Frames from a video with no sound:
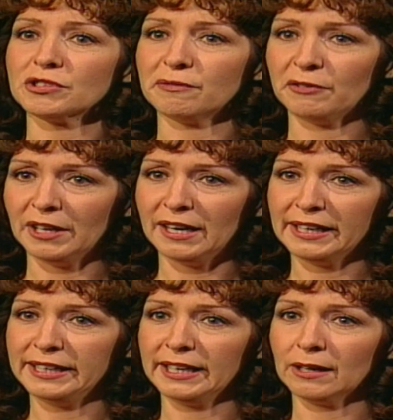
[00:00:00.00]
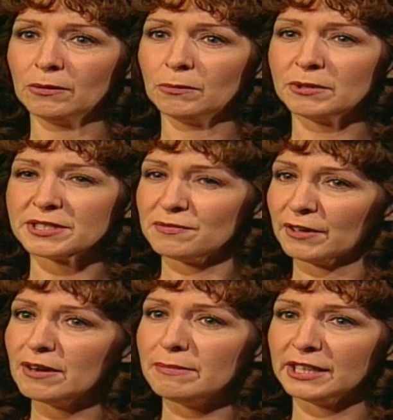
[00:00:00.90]
to flying was
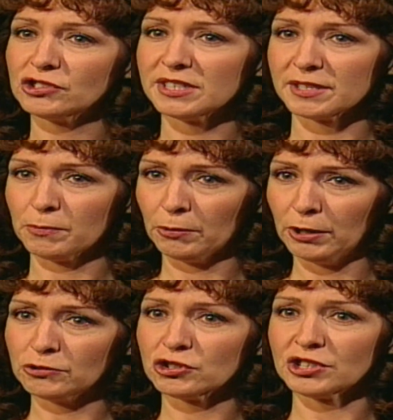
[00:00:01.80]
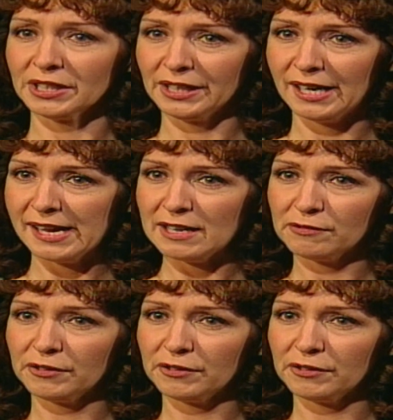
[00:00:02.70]
very much his approach to life.